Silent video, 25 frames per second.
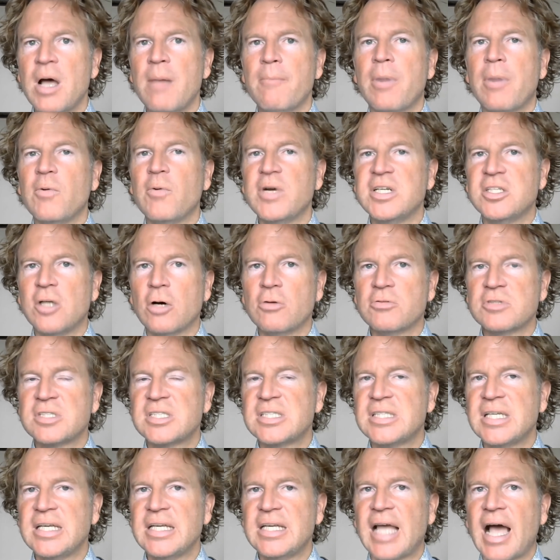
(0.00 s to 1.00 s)
but we don't
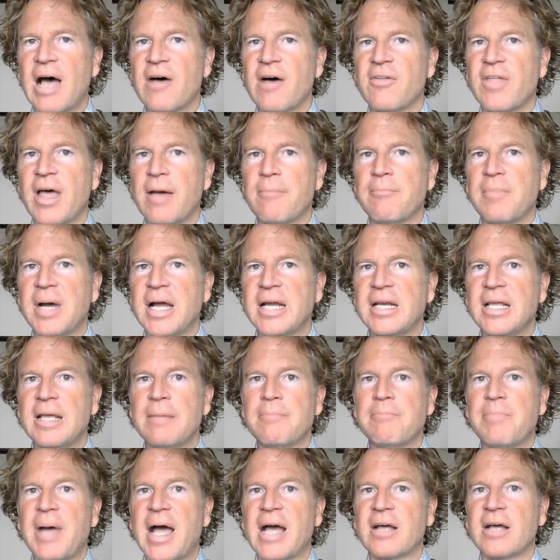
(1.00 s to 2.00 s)
see how that might
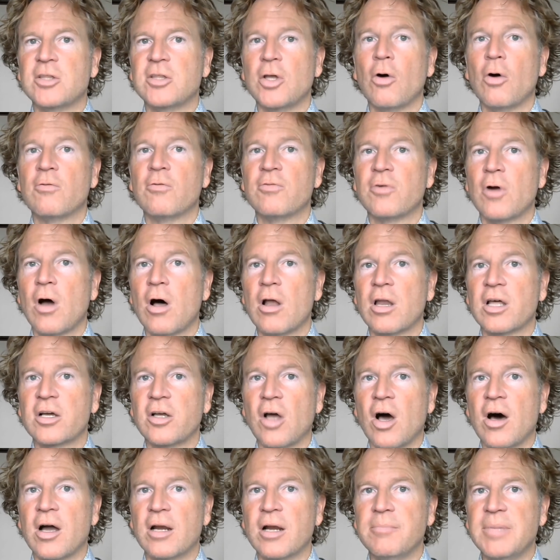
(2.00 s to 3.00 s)
impact the overall
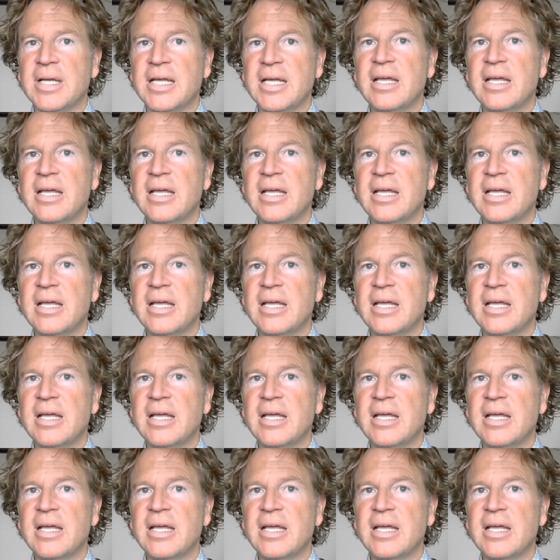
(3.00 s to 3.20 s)
economy,